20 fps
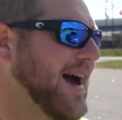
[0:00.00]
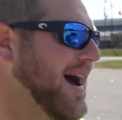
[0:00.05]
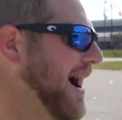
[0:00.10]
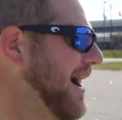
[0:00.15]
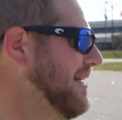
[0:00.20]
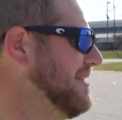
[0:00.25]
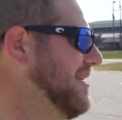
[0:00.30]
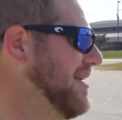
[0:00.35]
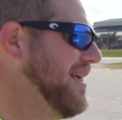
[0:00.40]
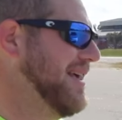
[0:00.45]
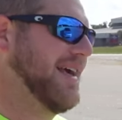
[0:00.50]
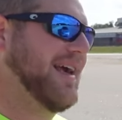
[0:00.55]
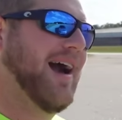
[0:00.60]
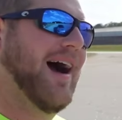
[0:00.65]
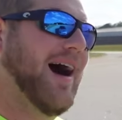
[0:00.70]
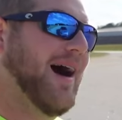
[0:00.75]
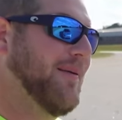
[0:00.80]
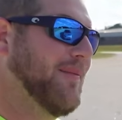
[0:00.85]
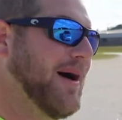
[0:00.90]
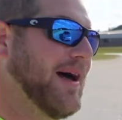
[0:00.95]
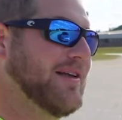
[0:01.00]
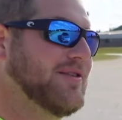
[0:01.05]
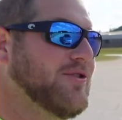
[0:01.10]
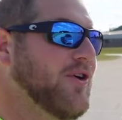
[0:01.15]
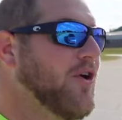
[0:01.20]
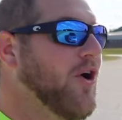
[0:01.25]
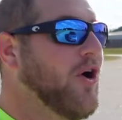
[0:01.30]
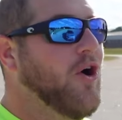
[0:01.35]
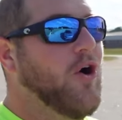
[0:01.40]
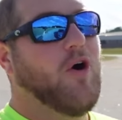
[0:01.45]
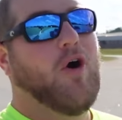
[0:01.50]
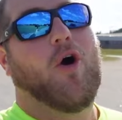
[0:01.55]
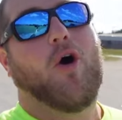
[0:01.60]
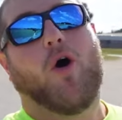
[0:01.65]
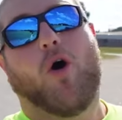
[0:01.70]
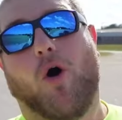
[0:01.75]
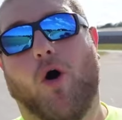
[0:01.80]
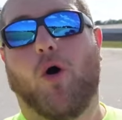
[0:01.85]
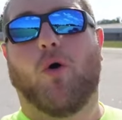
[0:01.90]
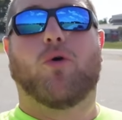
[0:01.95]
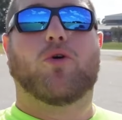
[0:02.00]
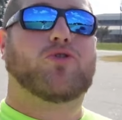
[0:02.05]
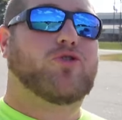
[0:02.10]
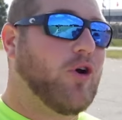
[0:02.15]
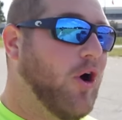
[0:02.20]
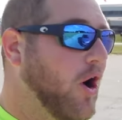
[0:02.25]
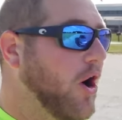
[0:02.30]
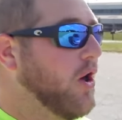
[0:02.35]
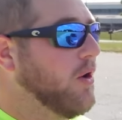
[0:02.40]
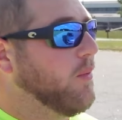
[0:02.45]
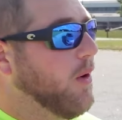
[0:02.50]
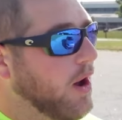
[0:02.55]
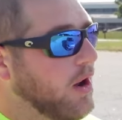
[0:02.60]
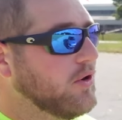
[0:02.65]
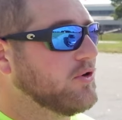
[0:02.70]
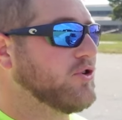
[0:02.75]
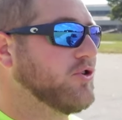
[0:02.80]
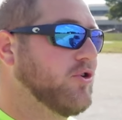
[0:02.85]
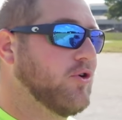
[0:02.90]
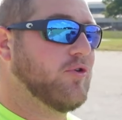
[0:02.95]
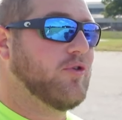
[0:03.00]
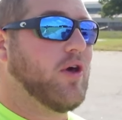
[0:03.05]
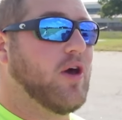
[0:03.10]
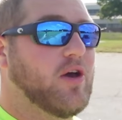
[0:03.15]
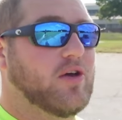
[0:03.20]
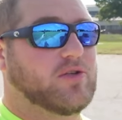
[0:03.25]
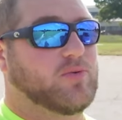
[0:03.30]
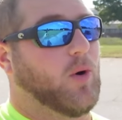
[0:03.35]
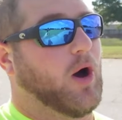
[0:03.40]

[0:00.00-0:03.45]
I see comments, oh, John, why don't you do this?